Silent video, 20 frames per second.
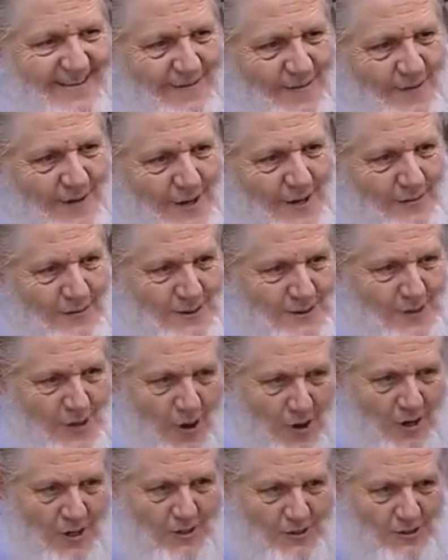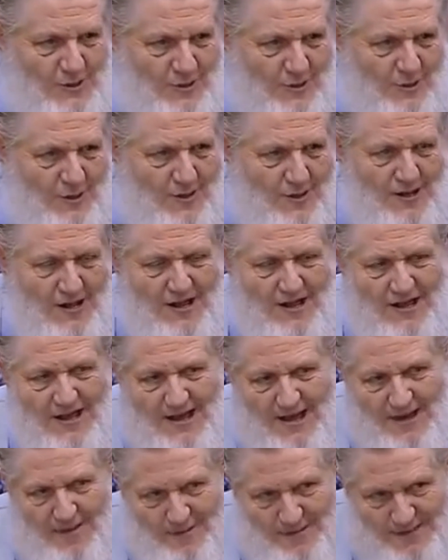when he was talking to her,
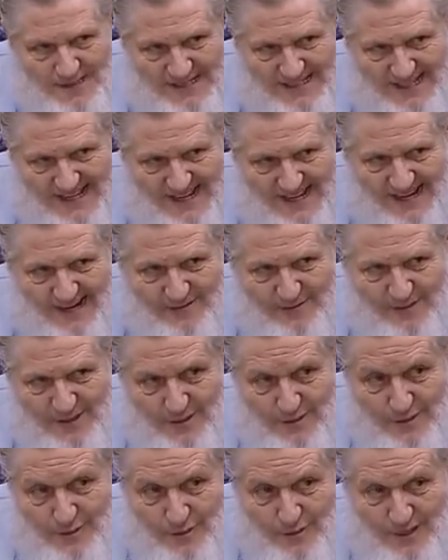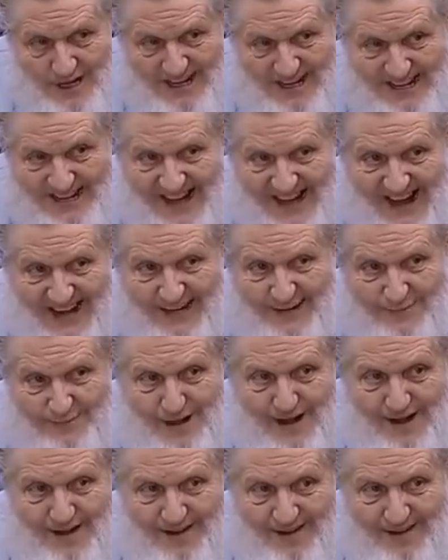he was seeing if she's really guided
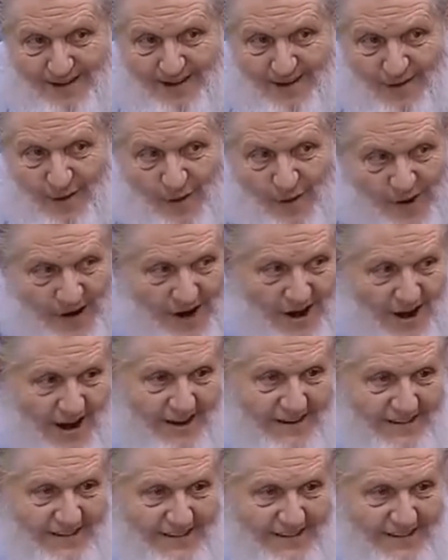by Allah or not,